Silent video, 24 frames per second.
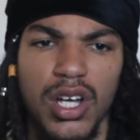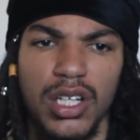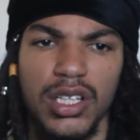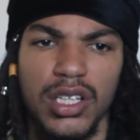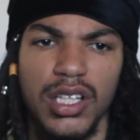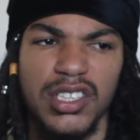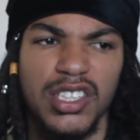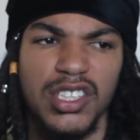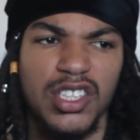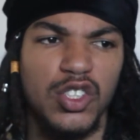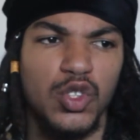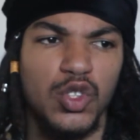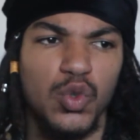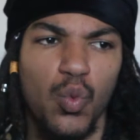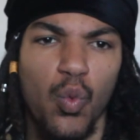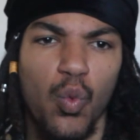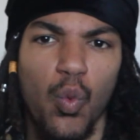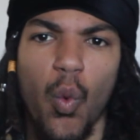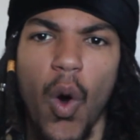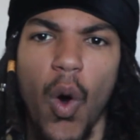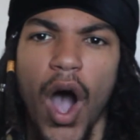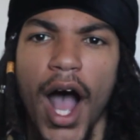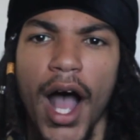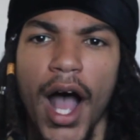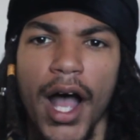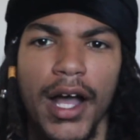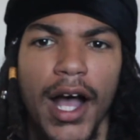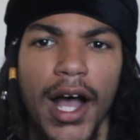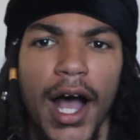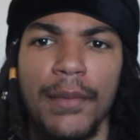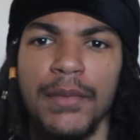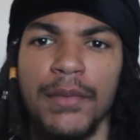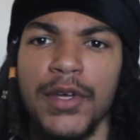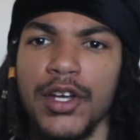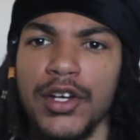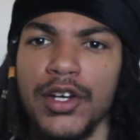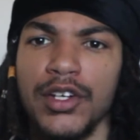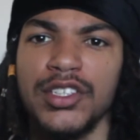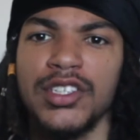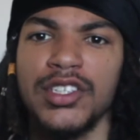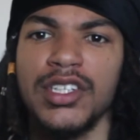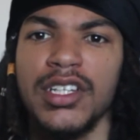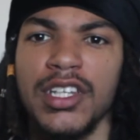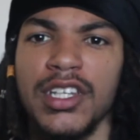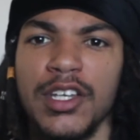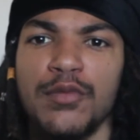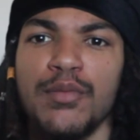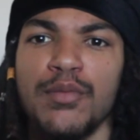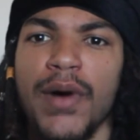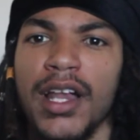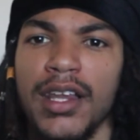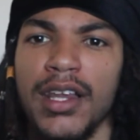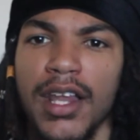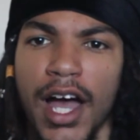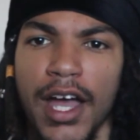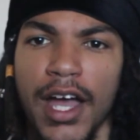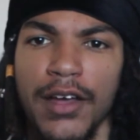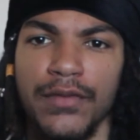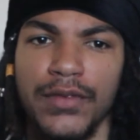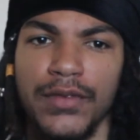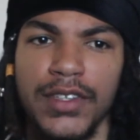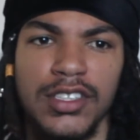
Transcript: this is why I'm here to live my life,